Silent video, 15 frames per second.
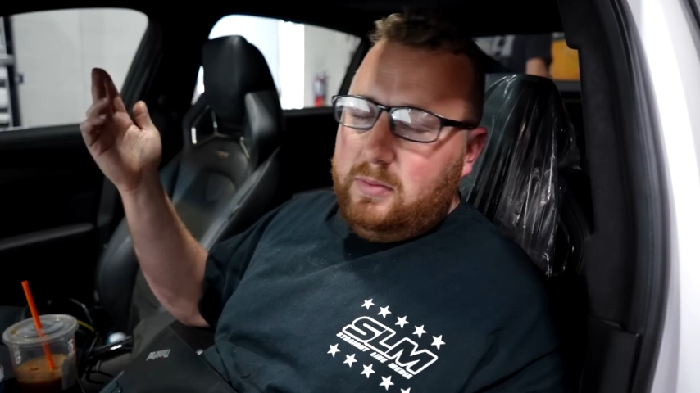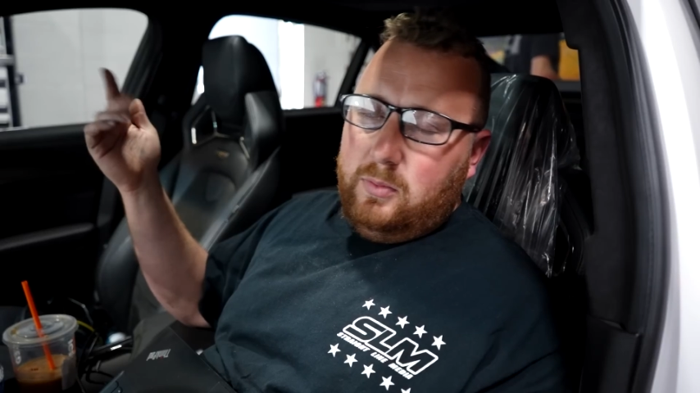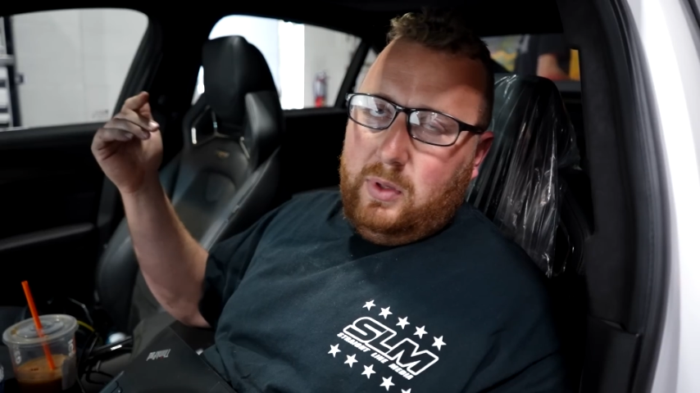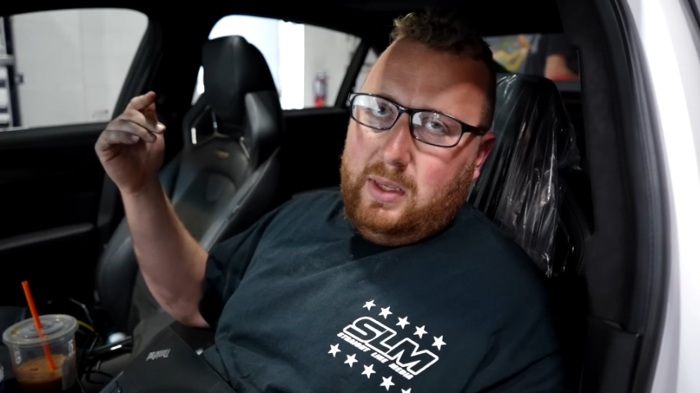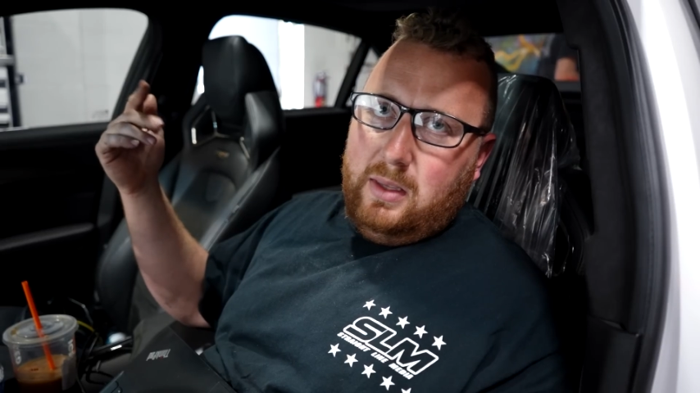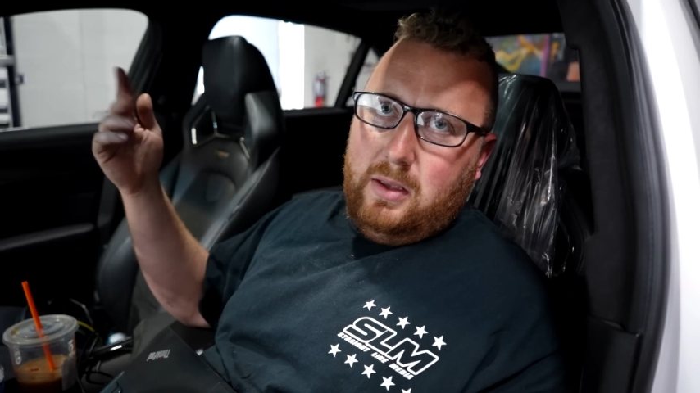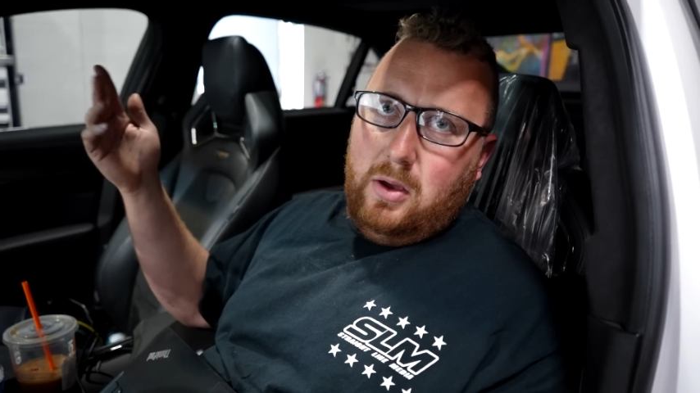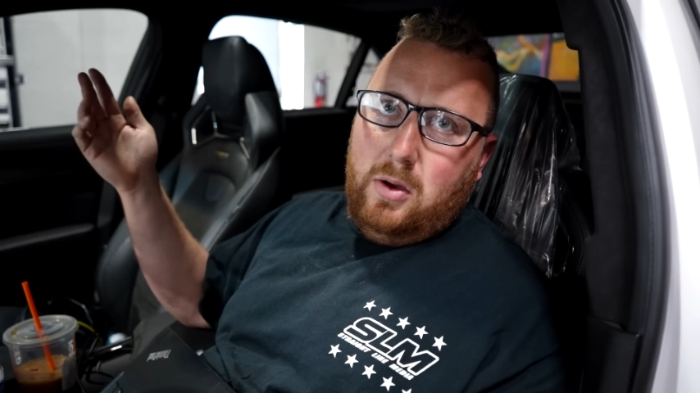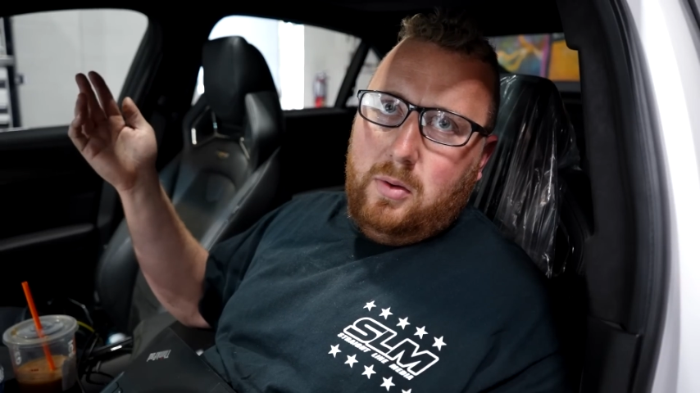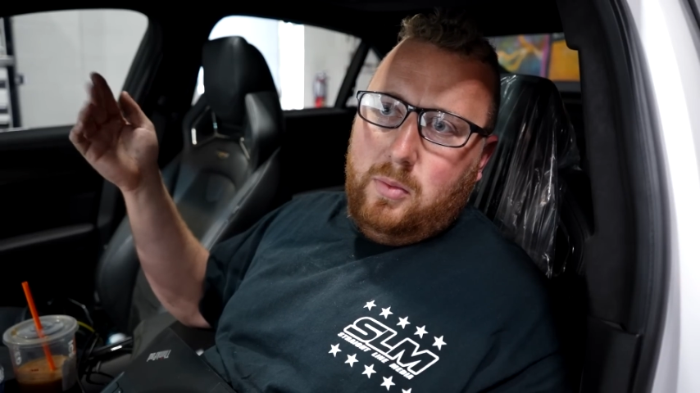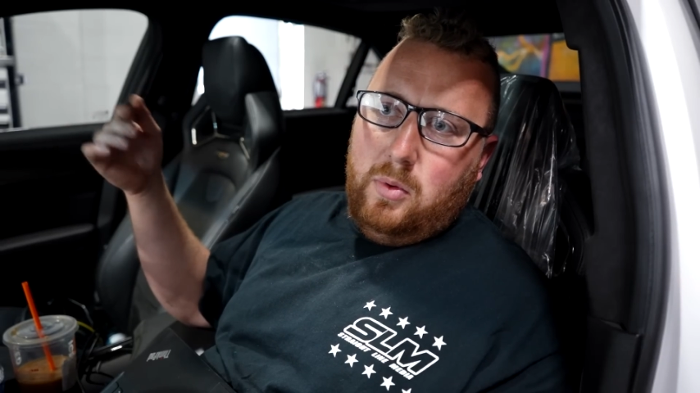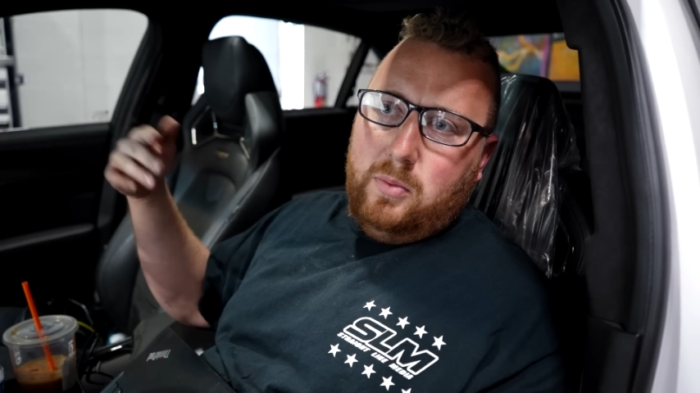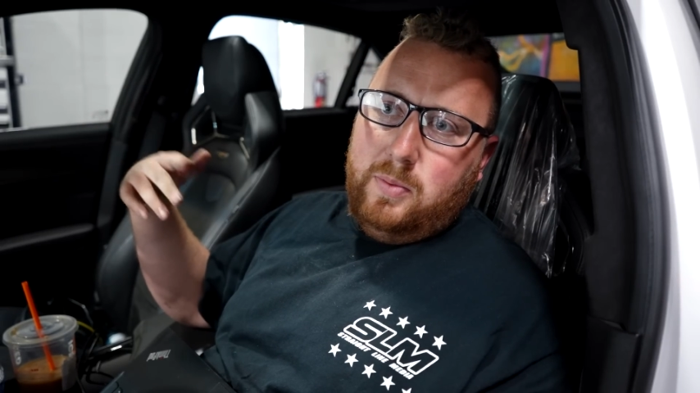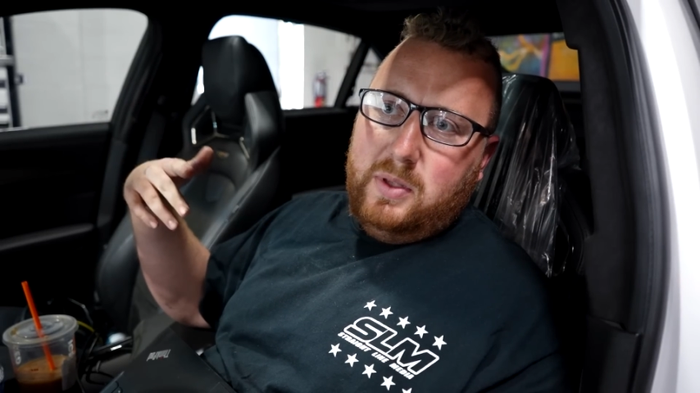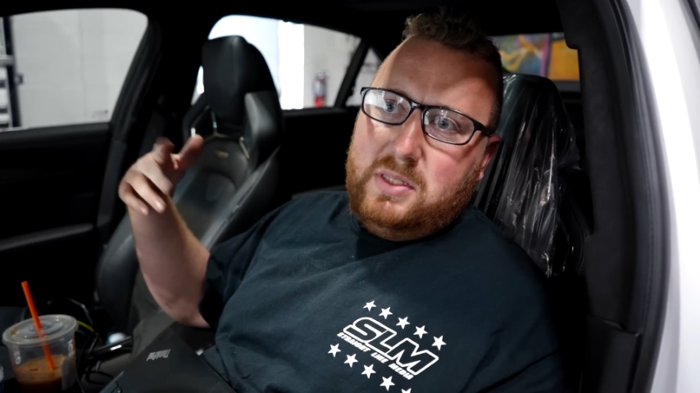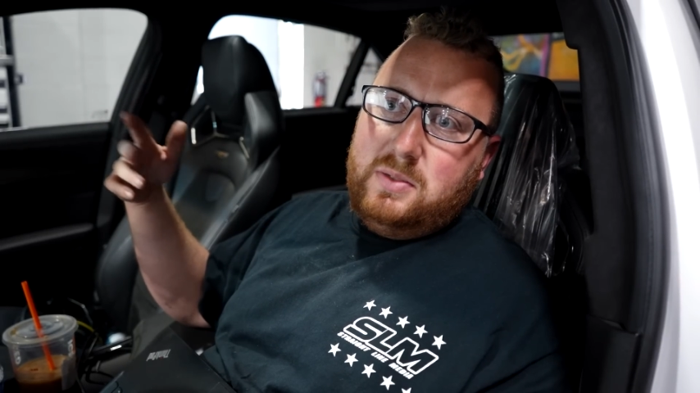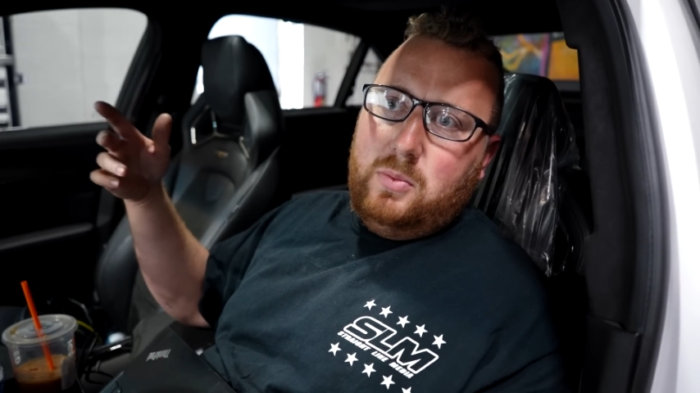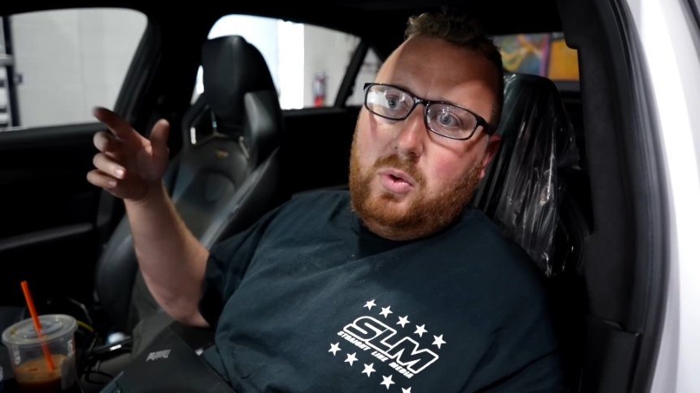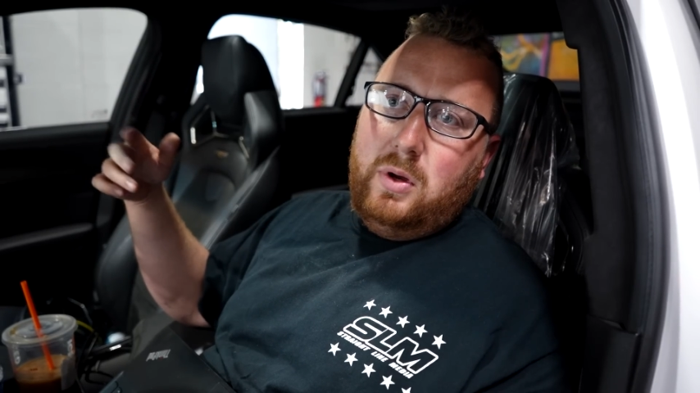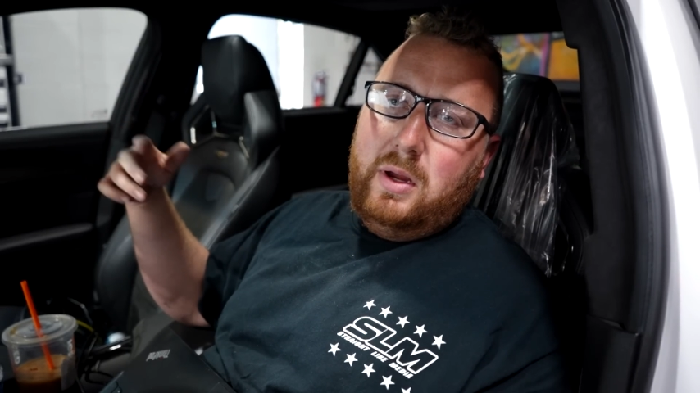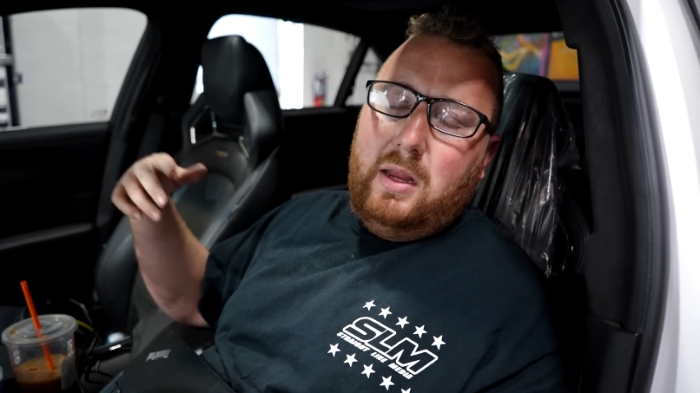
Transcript: We can go. We'll put some more